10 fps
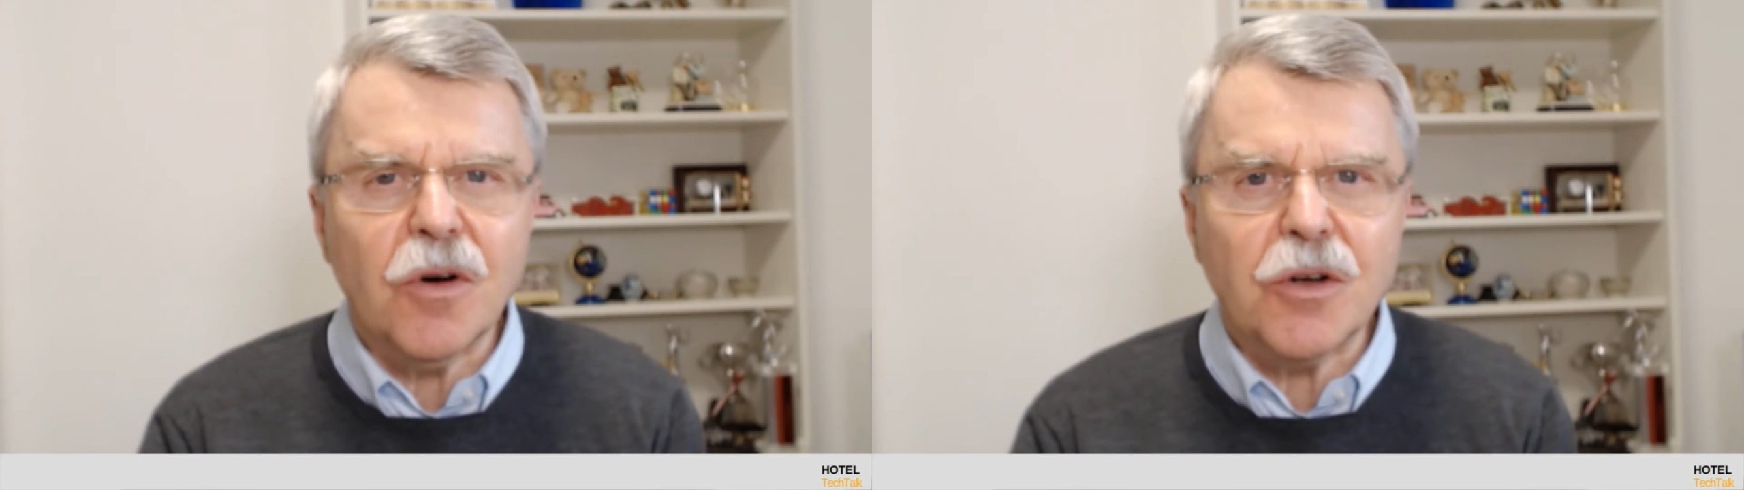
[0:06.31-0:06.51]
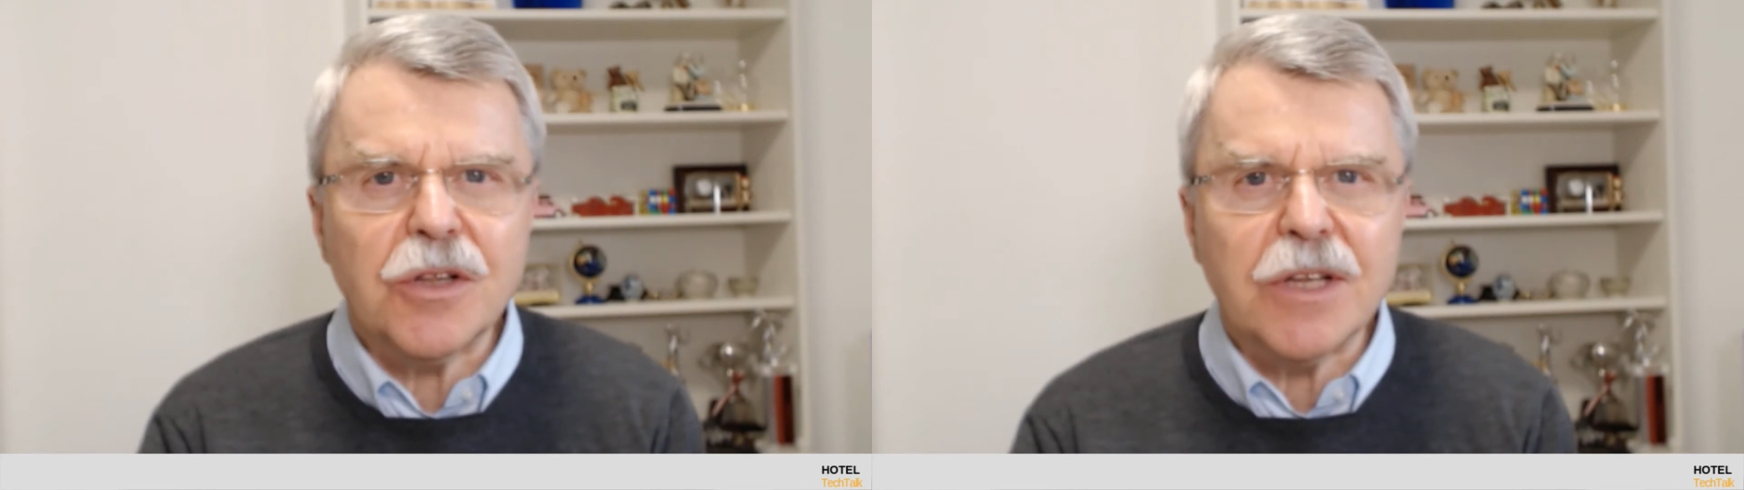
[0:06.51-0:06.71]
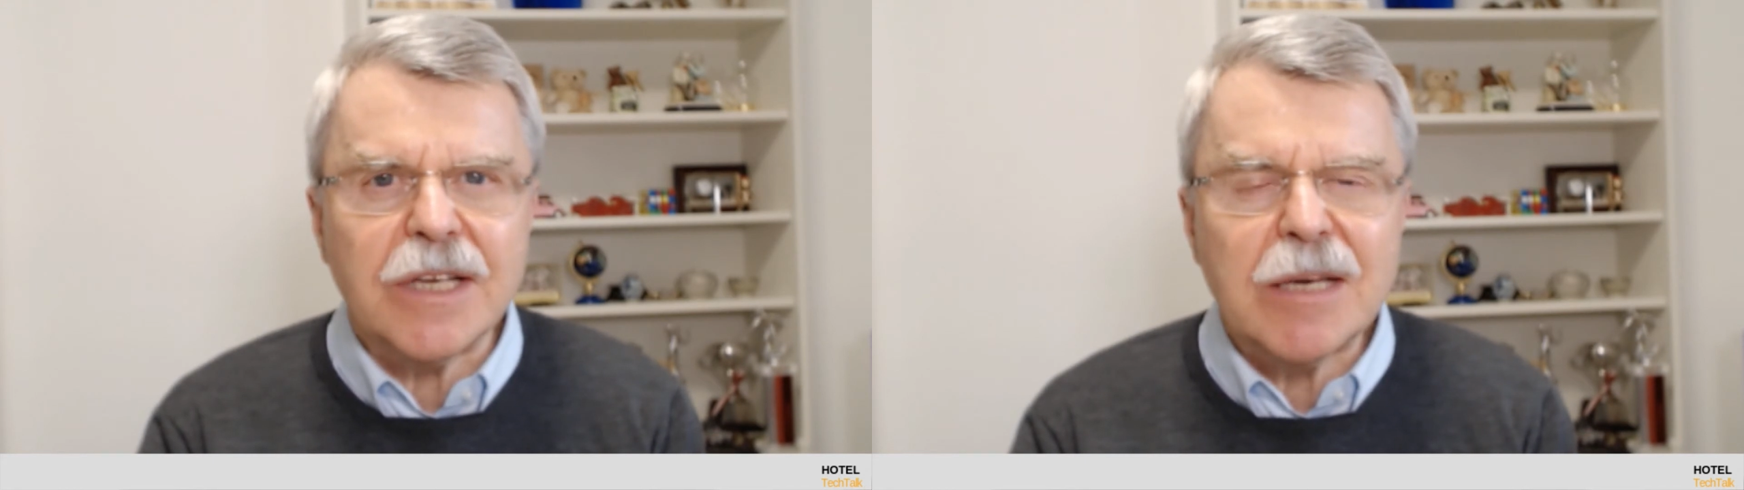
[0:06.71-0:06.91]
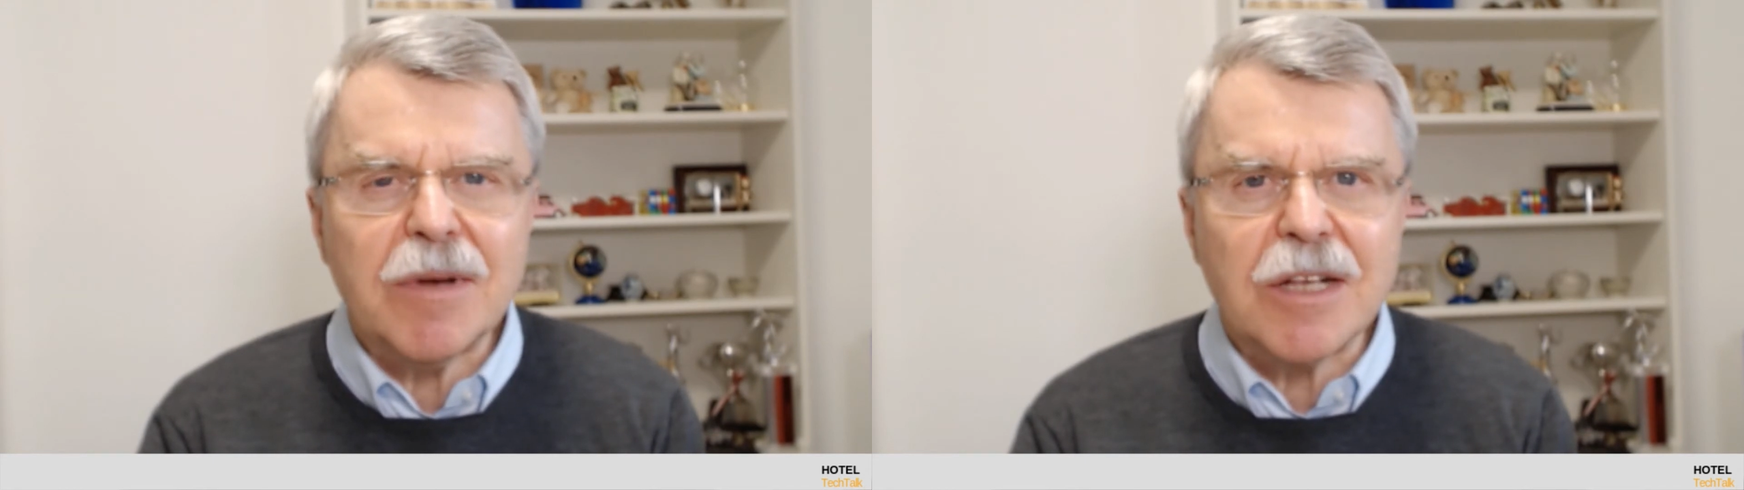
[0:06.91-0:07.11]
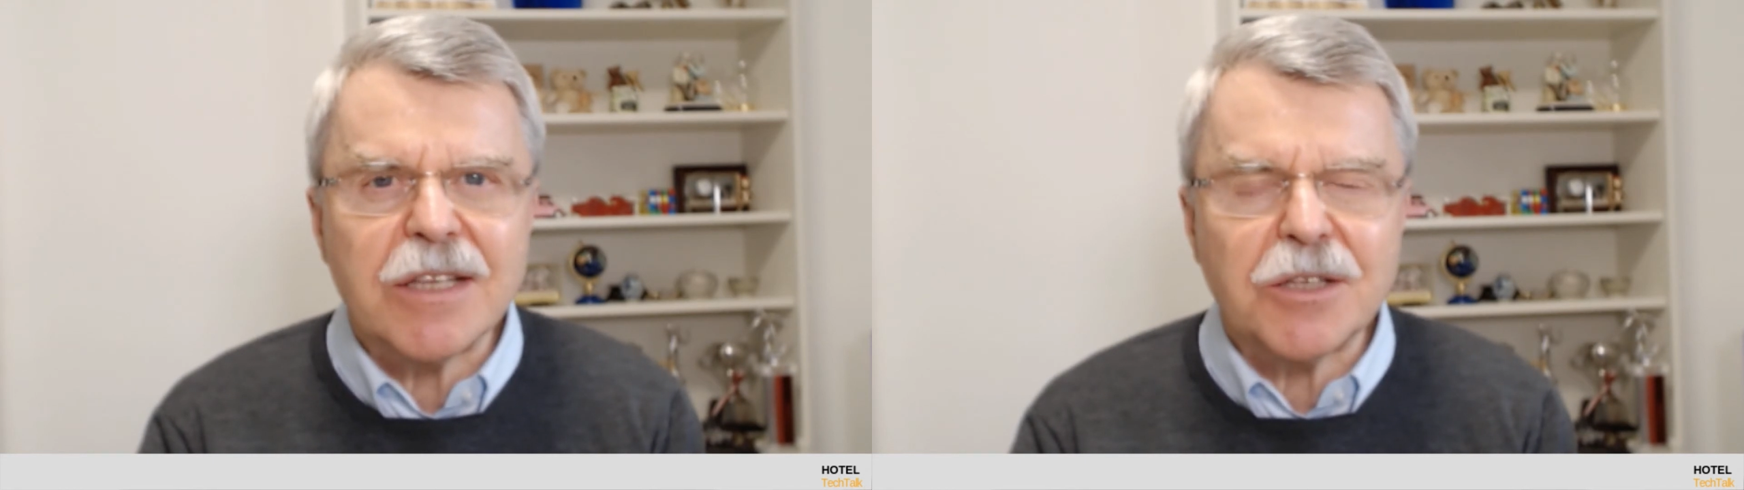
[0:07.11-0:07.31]
on the
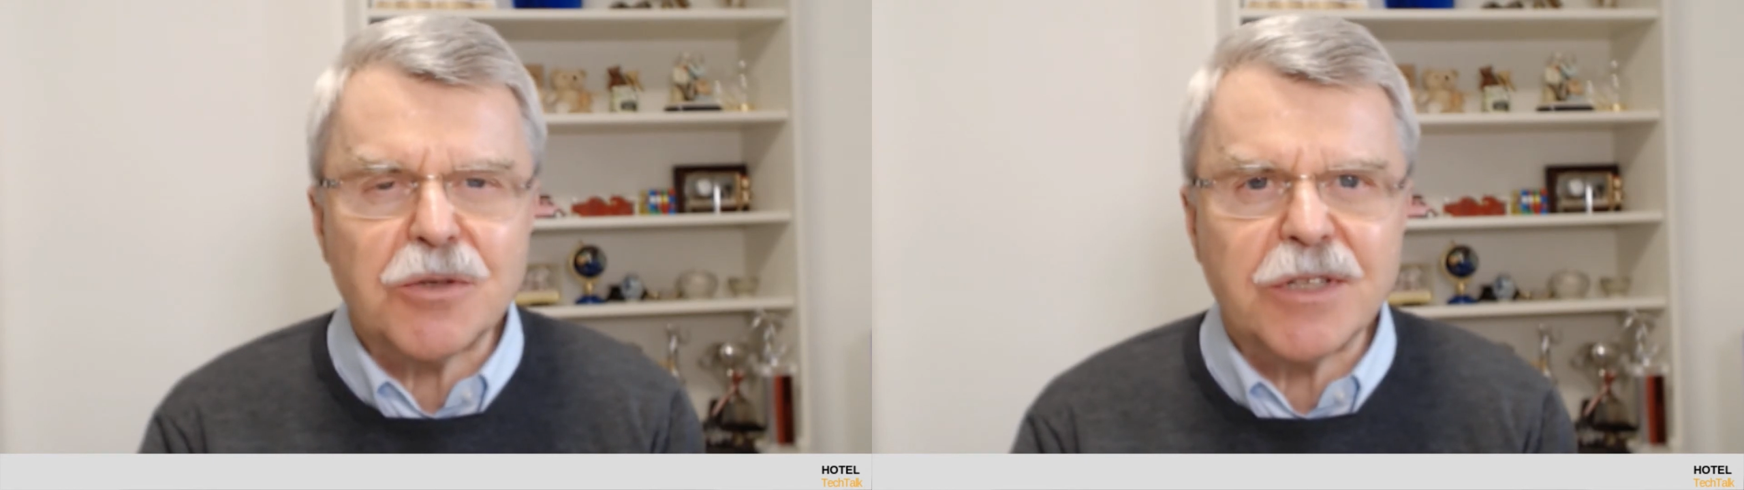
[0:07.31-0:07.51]
emails that you